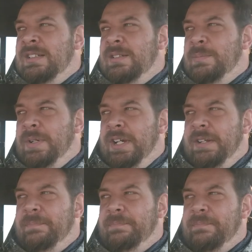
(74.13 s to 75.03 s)
But
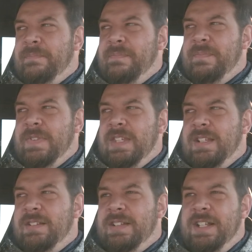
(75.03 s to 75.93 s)

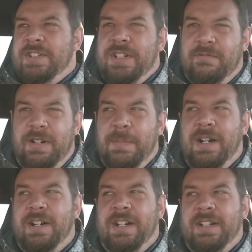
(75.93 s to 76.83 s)
then she
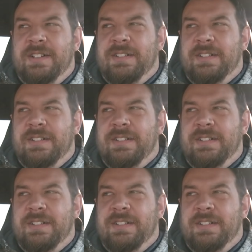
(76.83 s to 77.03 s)
remarried,